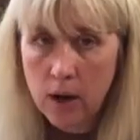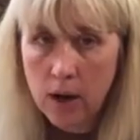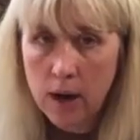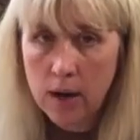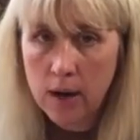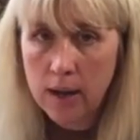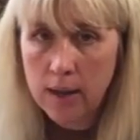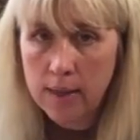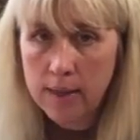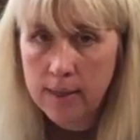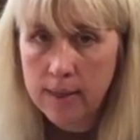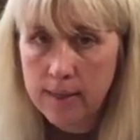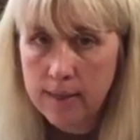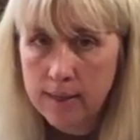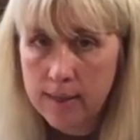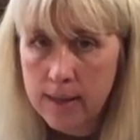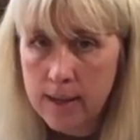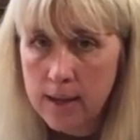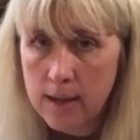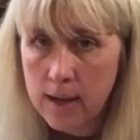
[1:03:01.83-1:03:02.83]
and I
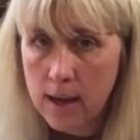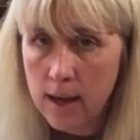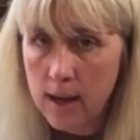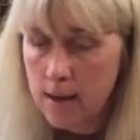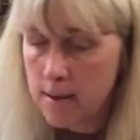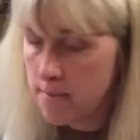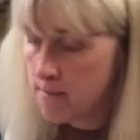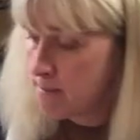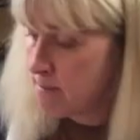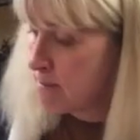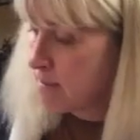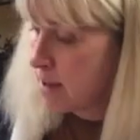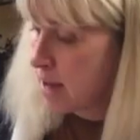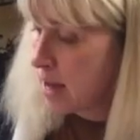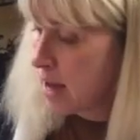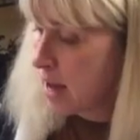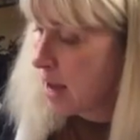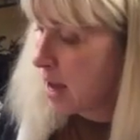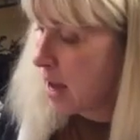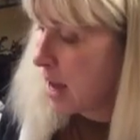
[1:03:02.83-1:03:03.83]
think I
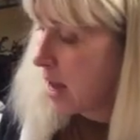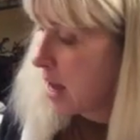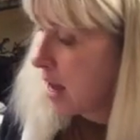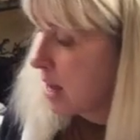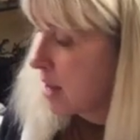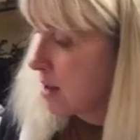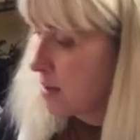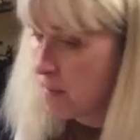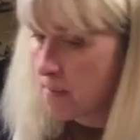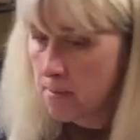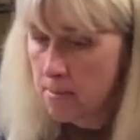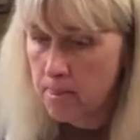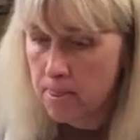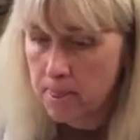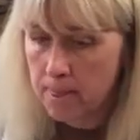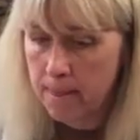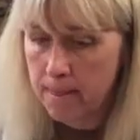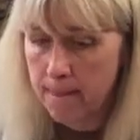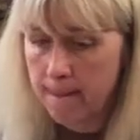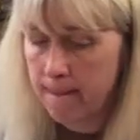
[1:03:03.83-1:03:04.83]
may,
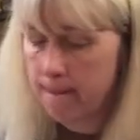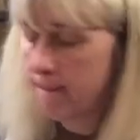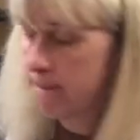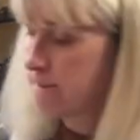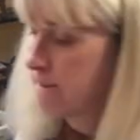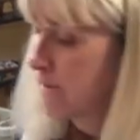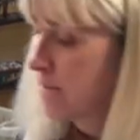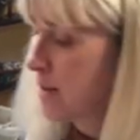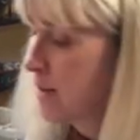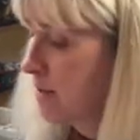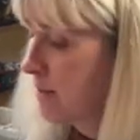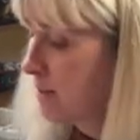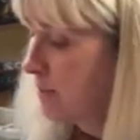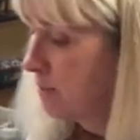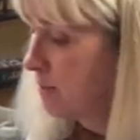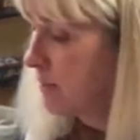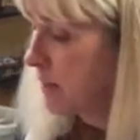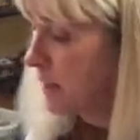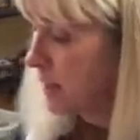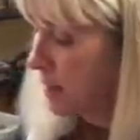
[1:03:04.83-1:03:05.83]
let
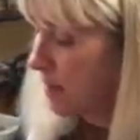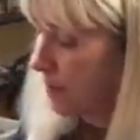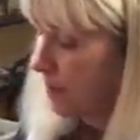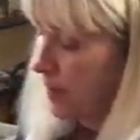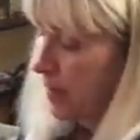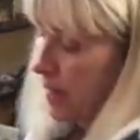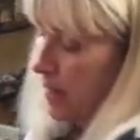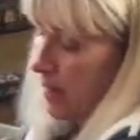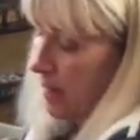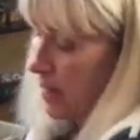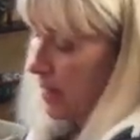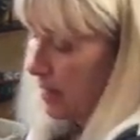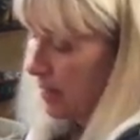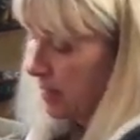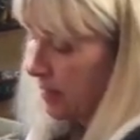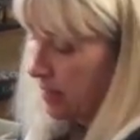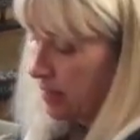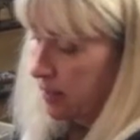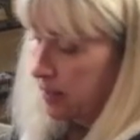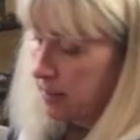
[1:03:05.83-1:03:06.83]
me see if I can get
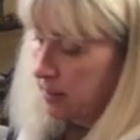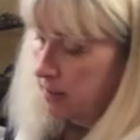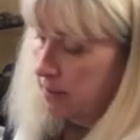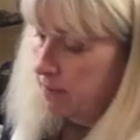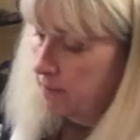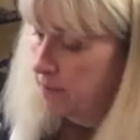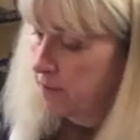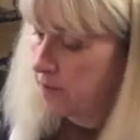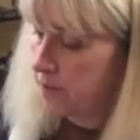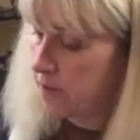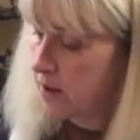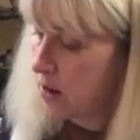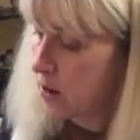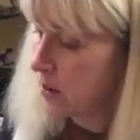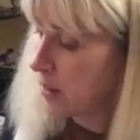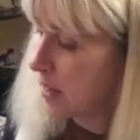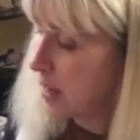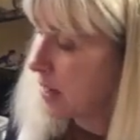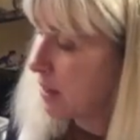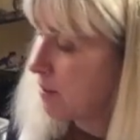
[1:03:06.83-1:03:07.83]
this
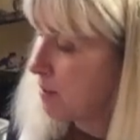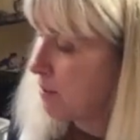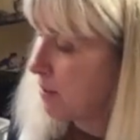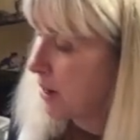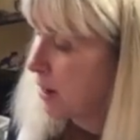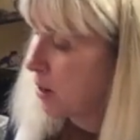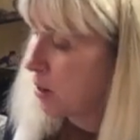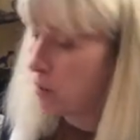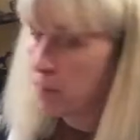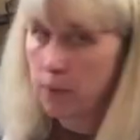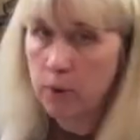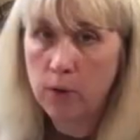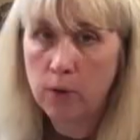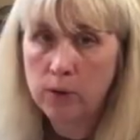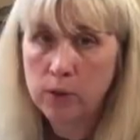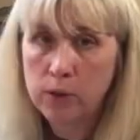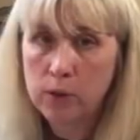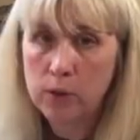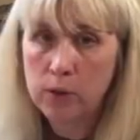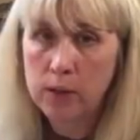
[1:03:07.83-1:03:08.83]
fairly comparable
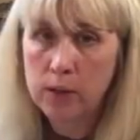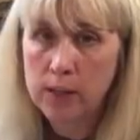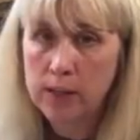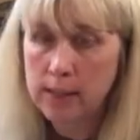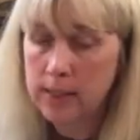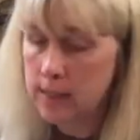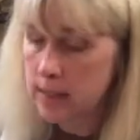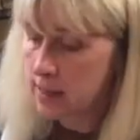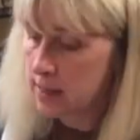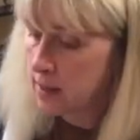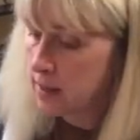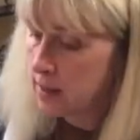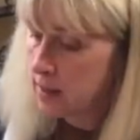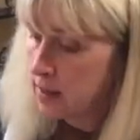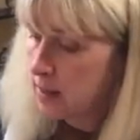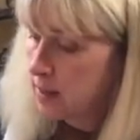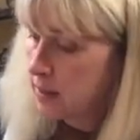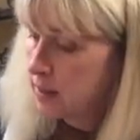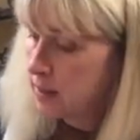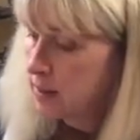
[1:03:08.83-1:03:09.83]
so you can see
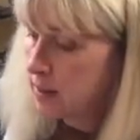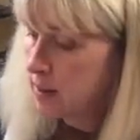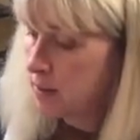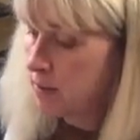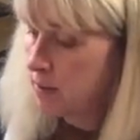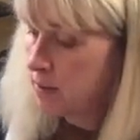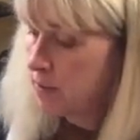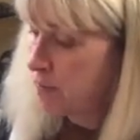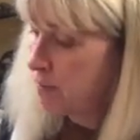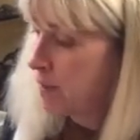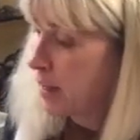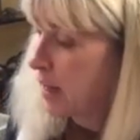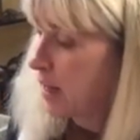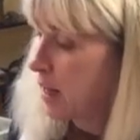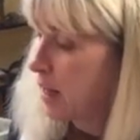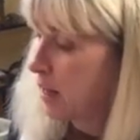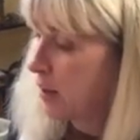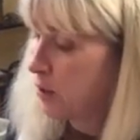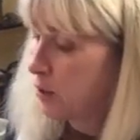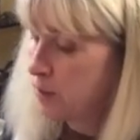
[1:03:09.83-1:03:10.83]
some of my
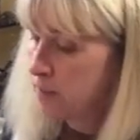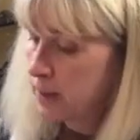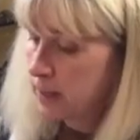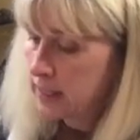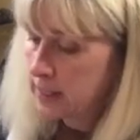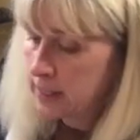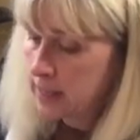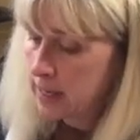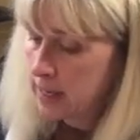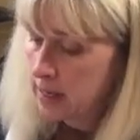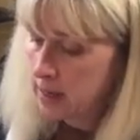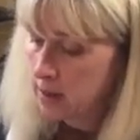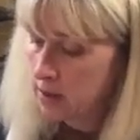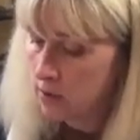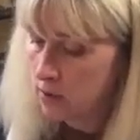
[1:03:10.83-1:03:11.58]
color mixing,